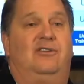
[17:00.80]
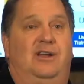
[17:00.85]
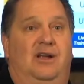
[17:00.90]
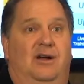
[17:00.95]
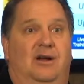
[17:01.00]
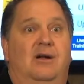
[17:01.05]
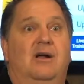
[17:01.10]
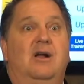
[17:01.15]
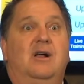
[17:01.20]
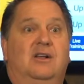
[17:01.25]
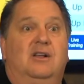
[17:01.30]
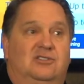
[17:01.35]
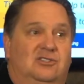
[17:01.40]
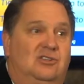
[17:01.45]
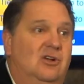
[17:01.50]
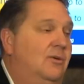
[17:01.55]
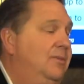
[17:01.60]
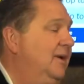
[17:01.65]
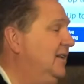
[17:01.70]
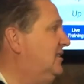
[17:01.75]
a year.
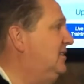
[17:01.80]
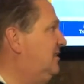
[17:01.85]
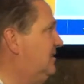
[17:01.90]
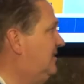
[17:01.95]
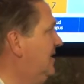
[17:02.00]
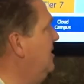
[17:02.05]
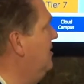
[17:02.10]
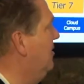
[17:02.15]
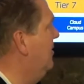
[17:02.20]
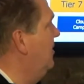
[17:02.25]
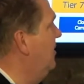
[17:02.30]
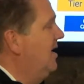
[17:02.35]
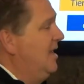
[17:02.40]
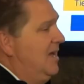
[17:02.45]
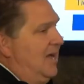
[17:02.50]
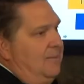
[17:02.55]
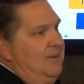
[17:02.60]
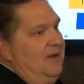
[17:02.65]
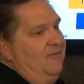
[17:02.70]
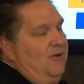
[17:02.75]
So, but still,
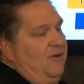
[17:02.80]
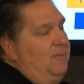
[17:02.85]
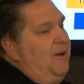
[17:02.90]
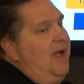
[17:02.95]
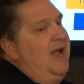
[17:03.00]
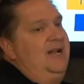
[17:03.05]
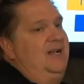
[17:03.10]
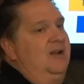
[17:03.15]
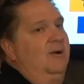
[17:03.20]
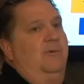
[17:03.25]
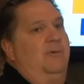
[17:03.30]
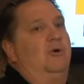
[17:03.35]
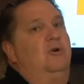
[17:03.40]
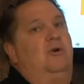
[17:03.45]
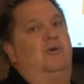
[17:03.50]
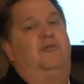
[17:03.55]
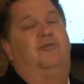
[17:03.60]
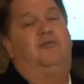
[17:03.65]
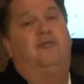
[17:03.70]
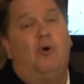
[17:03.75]
I mean, if you're paying your
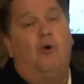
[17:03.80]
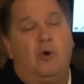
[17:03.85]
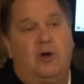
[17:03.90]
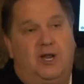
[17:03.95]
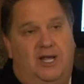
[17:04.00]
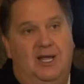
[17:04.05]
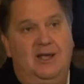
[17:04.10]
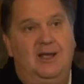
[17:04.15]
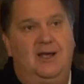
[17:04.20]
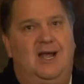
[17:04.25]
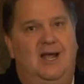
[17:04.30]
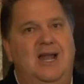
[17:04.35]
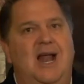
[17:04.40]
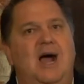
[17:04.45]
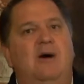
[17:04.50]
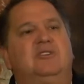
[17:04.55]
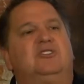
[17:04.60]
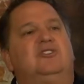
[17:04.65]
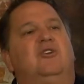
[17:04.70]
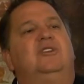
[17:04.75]
broker $40,000 and
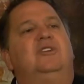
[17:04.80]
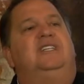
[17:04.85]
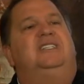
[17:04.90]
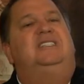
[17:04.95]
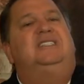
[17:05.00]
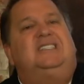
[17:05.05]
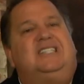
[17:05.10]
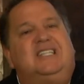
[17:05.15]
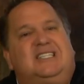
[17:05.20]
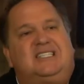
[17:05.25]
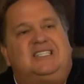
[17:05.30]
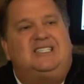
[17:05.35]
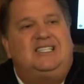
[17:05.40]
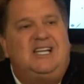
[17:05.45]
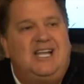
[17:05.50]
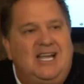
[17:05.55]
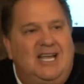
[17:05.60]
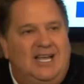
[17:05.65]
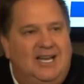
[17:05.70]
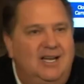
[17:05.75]
now it's only
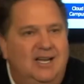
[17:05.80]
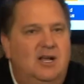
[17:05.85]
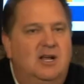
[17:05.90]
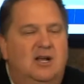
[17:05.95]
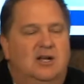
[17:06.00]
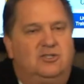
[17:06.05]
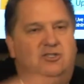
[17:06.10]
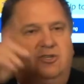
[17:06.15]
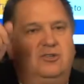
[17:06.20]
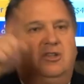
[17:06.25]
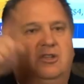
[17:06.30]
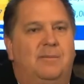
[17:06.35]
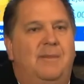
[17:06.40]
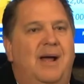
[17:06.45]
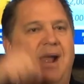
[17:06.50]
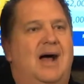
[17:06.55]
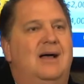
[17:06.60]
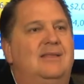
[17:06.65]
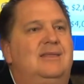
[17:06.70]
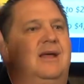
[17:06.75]
$16,000, do the
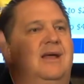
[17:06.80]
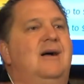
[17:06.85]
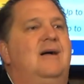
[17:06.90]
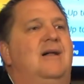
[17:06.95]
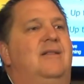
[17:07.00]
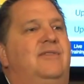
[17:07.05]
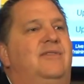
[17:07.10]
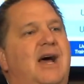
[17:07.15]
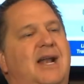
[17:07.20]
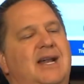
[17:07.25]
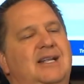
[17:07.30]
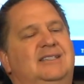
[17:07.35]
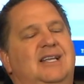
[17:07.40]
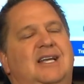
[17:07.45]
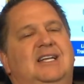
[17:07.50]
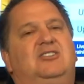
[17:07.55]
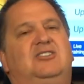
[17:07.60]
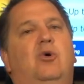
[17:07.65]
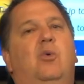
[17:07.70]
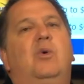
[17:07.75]
math. That is
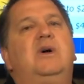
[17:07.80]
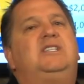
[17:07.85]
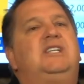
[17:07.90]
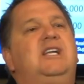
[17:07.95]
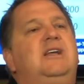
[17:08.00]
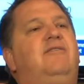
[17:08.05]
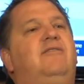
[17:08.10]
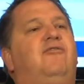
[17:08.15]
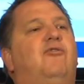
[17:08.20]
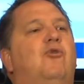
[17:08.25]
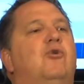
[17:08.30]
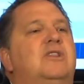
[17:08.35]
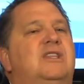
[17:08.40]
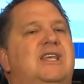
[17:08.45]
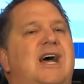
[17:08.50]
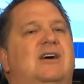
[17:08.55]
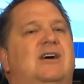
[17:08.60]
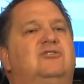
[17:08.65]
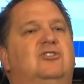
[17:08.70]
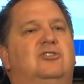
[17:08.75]
a
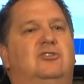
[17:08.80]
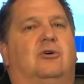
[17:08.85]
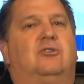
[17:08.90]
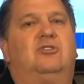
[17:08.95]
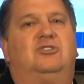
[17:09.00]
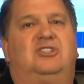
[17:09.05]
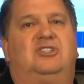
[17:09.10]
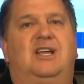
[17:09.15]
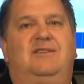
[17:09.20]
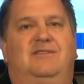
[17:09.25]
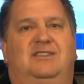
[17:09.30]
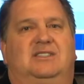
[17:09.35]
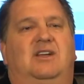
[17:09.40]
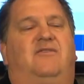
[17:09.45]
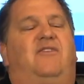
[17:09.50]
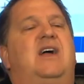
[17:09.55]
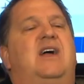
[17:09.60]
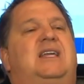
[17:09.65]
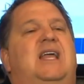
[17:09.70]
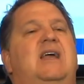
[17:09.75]
$24,000 savings.
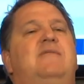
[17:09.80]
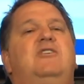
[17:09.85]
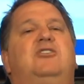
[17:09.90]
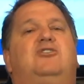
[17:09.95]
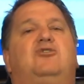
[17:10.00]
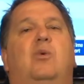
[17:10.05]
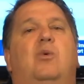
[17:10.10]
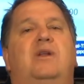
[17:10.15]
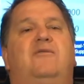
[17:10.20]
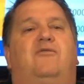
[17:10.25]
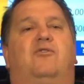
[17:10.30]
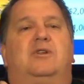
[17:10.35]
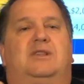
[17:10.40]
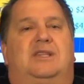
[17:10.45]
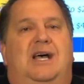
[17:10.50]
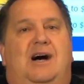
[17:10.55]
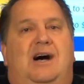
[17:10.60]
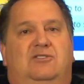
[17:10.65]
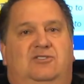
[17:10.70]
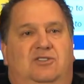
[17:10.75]
If I gave you
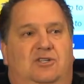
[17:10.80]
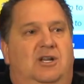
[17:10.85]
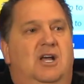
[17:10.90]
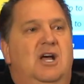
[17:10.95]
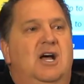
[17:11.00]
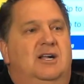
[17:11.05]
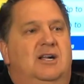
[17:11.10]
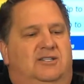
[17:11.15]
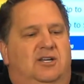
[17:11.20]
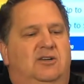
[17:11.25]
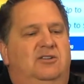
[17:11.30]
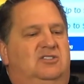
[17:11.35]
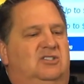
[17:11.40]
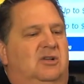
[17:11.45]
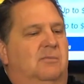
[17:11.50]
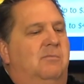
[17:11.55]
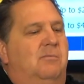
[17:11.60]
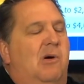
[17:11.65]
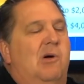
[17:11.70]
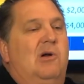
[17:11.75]
$24,000 to do
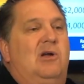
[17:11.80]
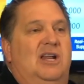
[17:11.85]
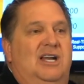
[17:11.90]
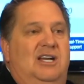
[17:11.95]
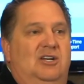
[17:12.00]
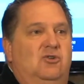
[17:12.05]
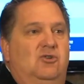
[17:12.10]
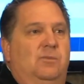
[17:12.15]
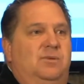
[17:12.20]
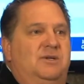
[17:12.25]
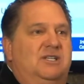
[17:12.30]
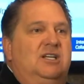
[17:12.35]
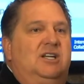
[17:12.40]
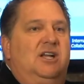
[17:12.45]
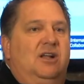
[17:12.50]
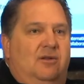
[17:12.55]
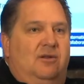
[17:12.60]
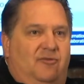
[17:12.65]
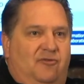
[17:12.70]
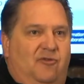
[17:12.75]
some marketing to a
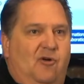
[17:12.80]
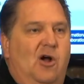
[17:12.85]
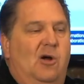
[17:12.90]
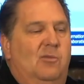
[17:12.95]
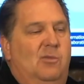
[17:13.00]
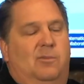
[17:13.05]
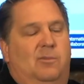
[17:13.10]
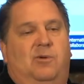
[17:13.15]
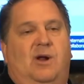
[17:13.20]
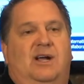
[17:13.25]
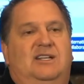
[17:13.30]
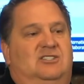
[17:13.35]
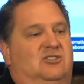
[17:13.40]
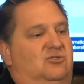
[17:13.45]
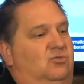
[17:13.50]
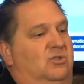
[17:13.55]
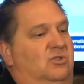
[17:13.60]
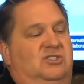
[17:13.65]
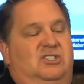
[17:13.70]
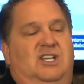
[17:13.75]
particular farm where
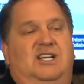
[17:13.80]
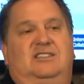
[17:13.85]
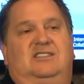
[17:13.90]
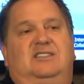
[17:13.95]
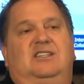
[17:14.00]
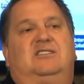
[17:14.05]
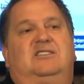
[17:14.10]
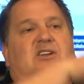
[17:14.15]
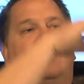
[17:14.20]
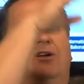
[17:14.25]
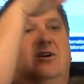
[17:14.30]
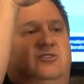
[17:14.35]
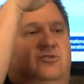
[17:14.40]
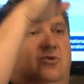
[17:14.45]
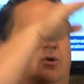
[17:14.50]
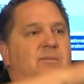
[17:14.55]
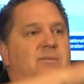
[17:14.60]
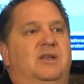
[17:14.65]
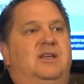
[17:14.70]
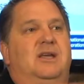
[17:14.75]
prices were, say, $600,000
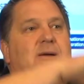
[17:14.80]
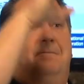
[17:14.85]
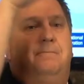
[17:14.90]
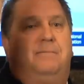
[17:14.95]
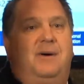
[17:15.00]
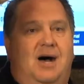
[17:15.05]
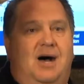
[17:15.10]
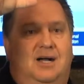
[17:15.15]
to $1 million,